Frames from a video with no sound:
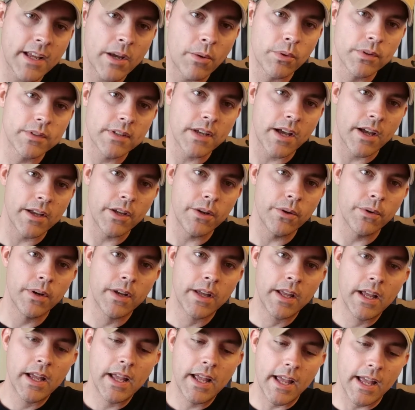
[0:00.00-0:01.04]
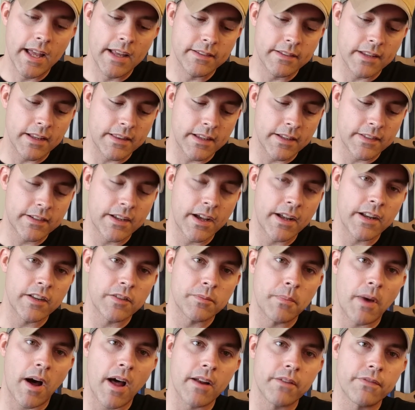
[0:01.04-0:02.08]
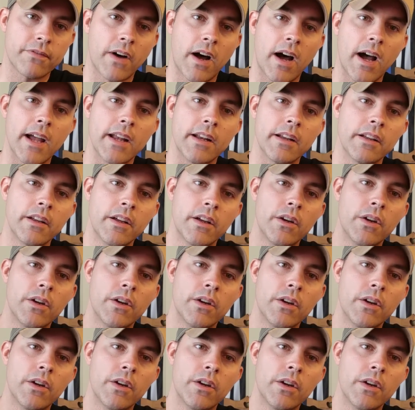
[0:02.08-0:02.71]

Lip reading: thing I will tell you is that this gun is modified.